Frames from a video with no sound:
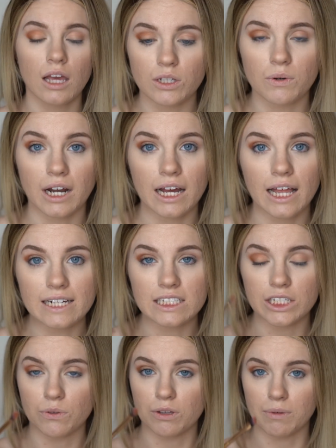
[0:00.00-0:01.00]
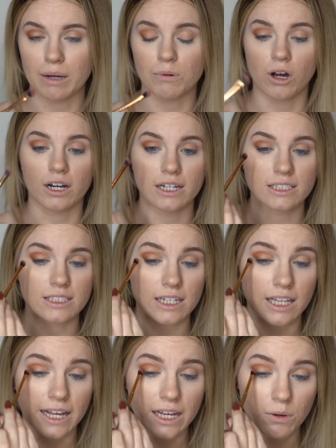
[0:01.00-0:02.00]
So what I like to do with my products is
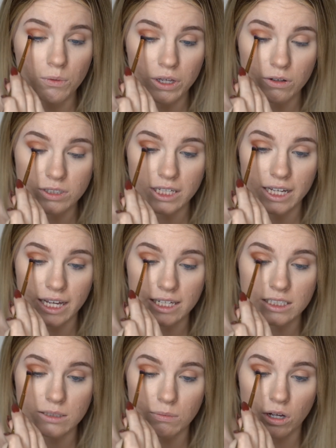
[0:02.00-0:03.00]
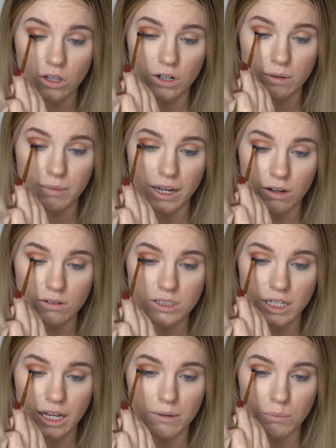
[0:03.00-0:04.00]
I like using a smaller
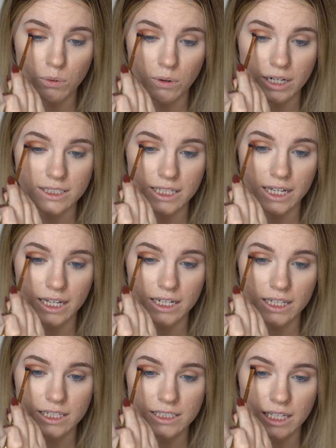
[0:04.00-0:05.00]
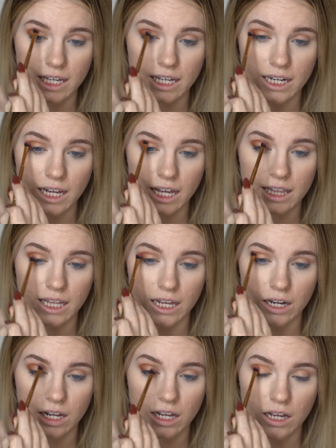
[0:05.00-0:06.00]
amount and pressing it into the skin and
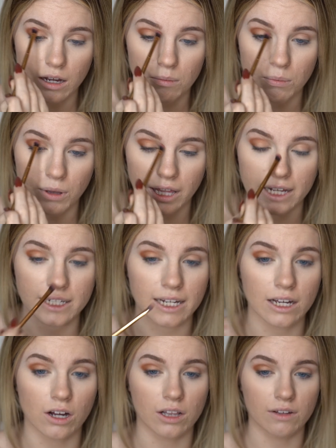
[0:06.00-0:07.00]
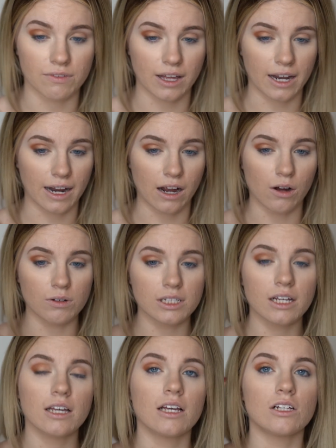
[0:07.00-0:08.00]
then blending all of that out.
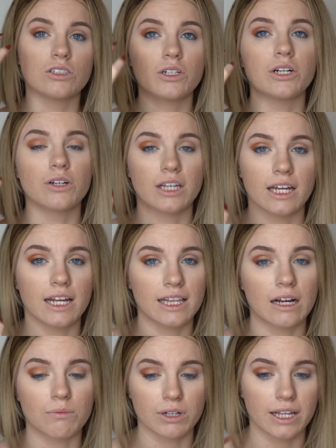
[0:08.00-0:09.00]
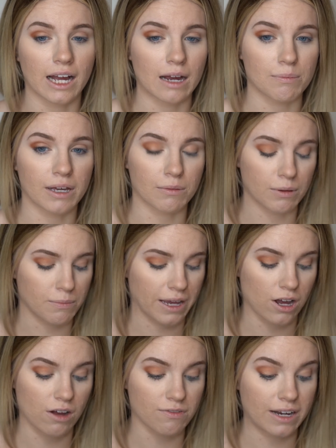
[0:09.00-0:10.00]
So you're getting that really high pigment
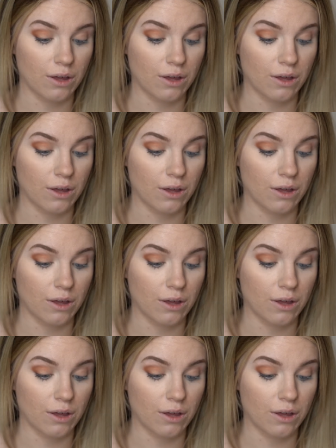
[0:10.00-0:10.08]
payoff.